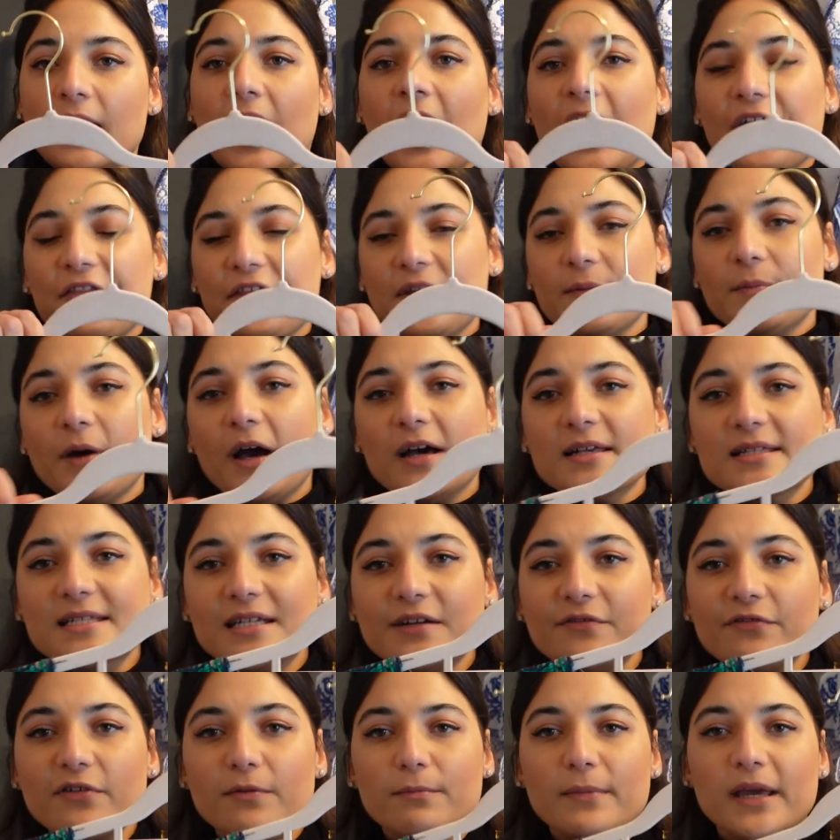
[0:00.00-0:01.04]
I think personally
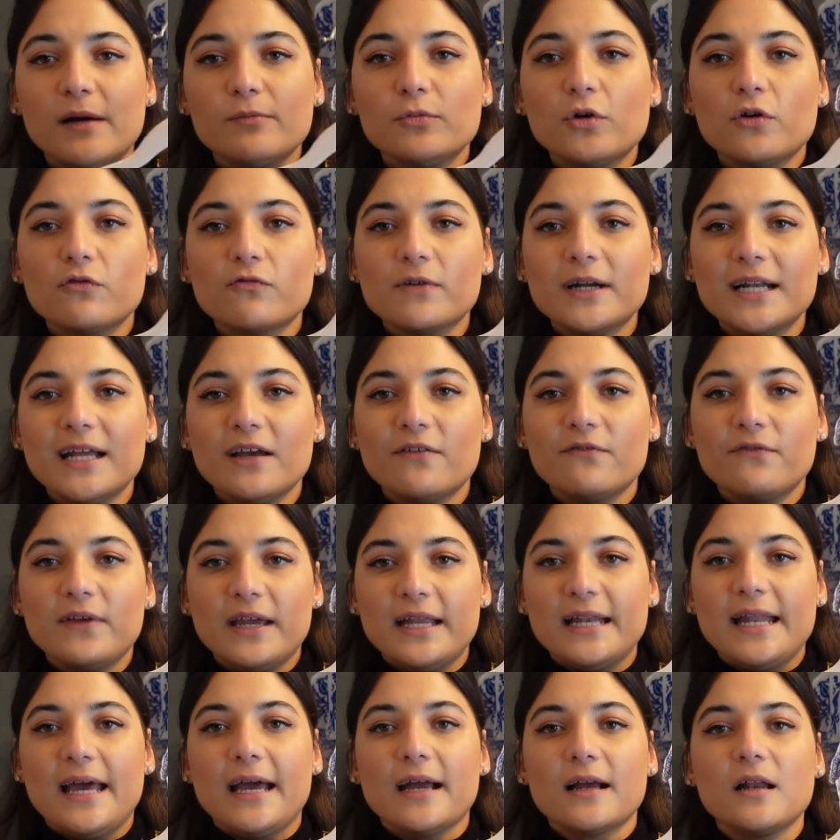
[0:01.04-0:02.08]
for me, I'm not really a
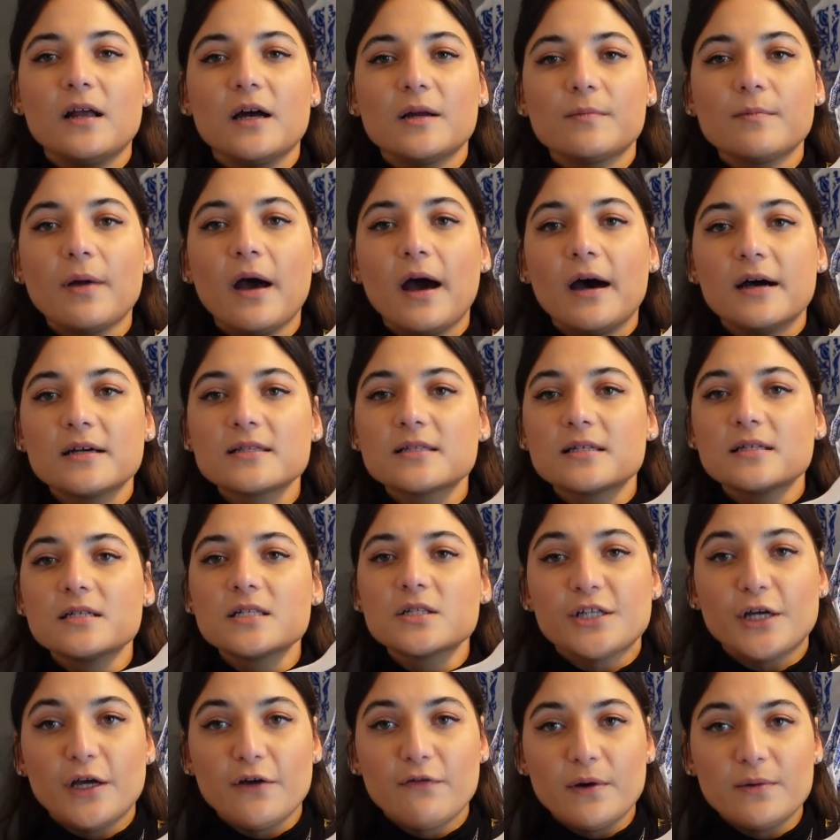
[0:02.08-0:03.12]
v-neck line person,
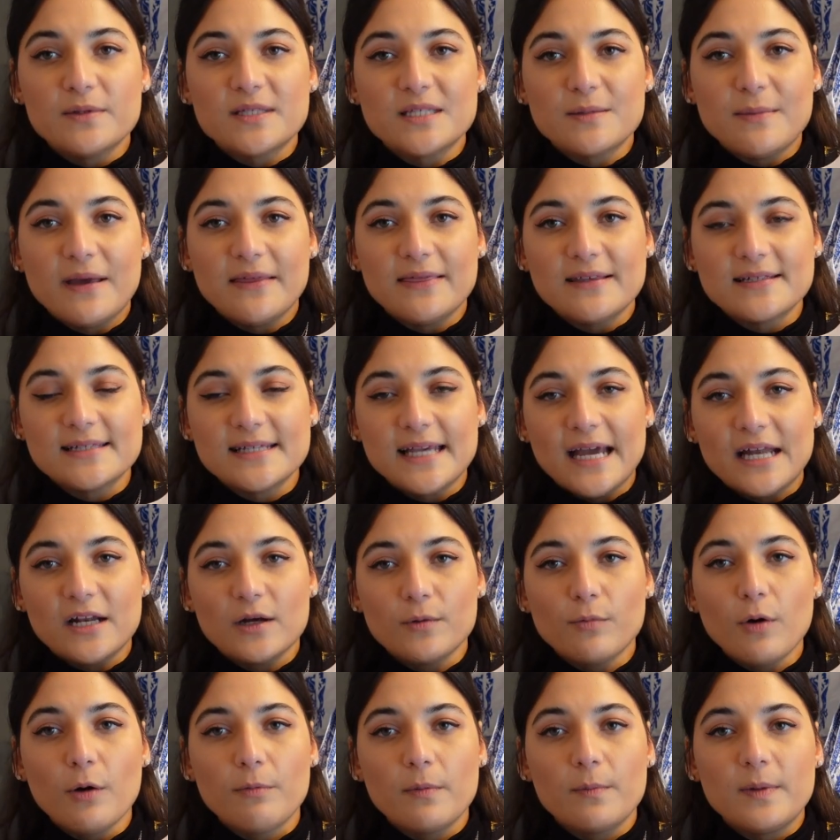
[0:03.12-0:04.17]
so if I was to make this again, I
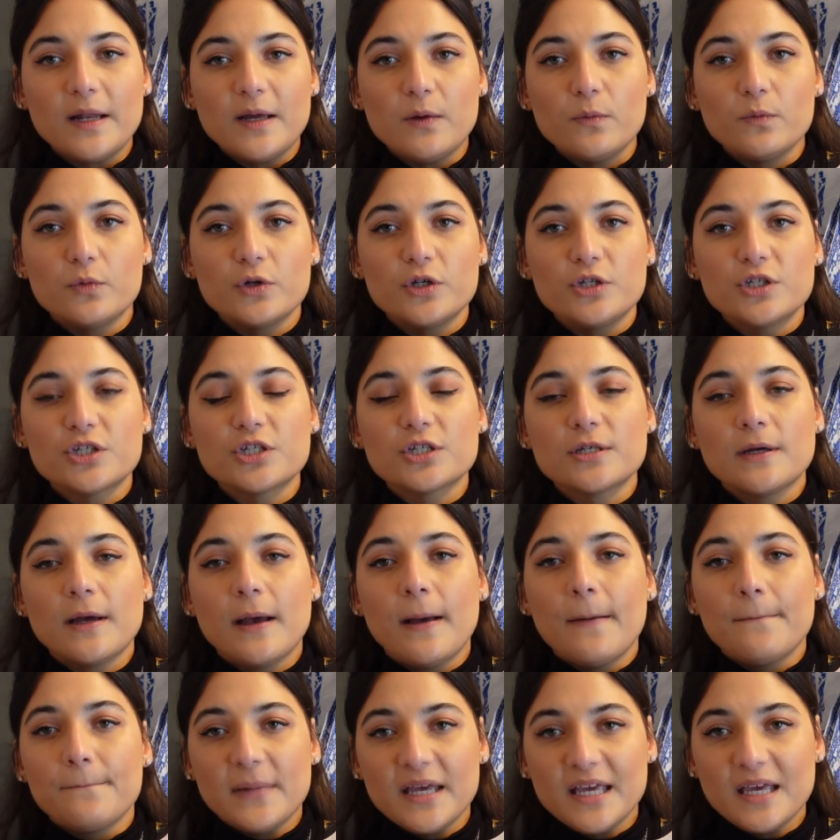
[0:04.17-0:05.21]
probably would
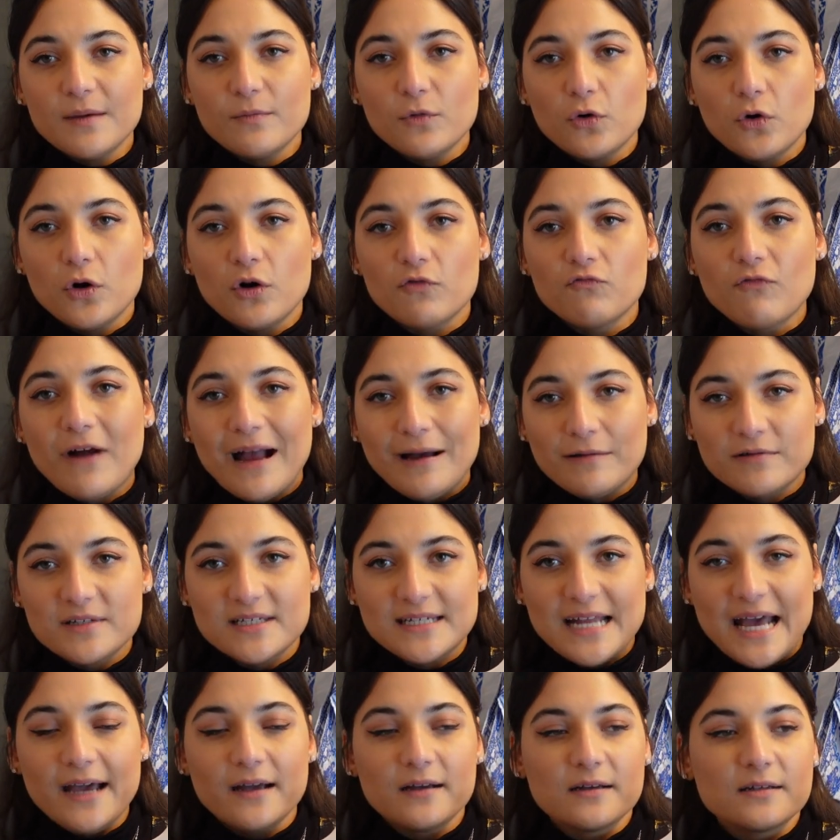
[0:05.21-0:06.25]
make it more round
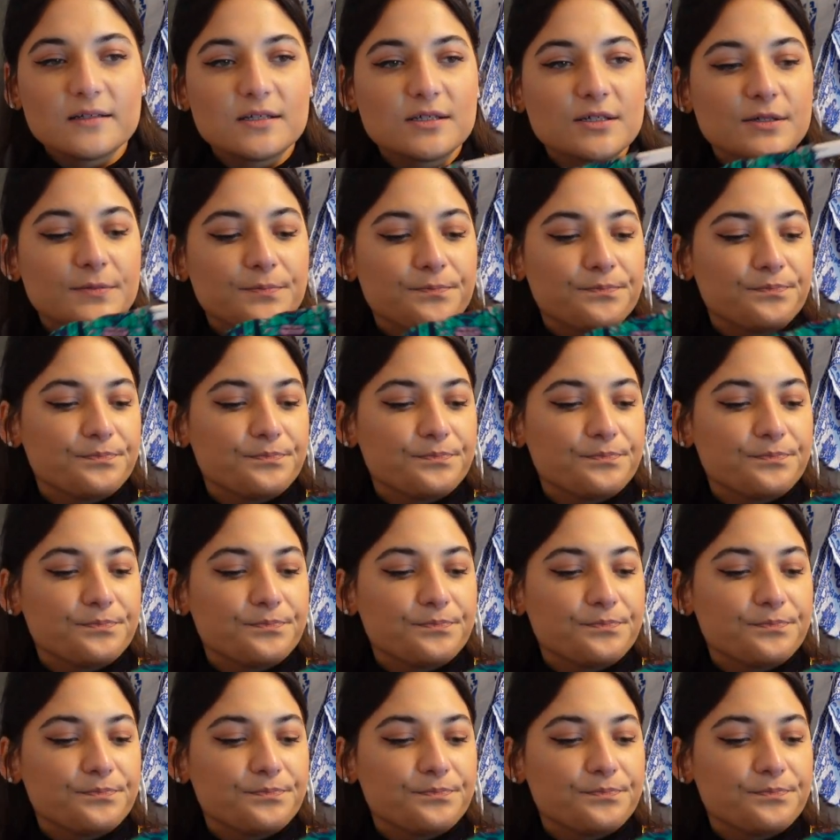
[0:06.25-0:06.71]
necked.